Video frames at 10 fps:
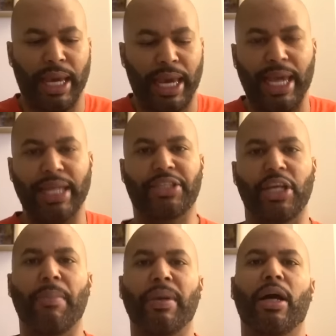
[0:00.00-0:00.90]
in
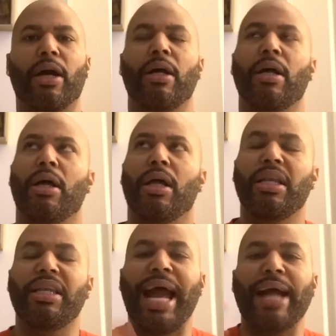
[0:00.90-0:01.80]
some of the
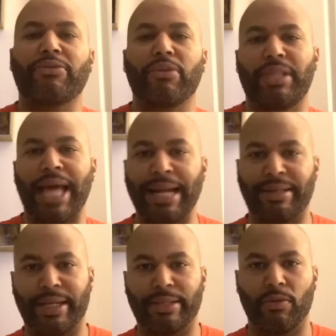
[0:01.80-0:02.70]
natural
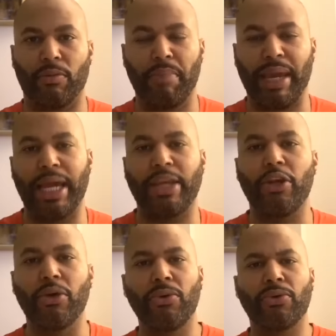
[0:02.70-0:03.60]
tactics men
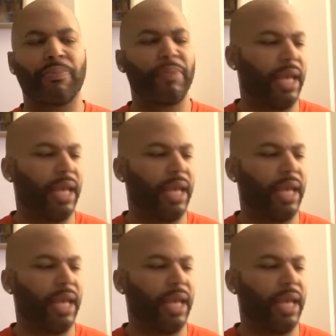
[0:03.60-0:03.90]
use.